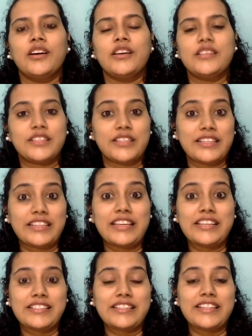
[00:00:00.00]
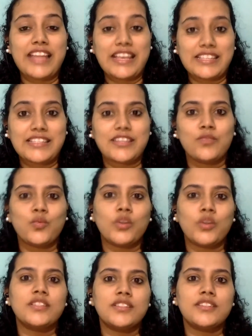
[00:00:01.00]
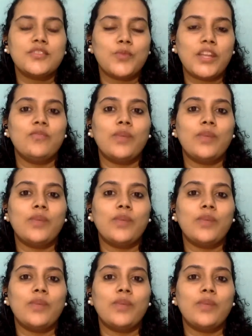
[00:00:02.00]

is less than what it is when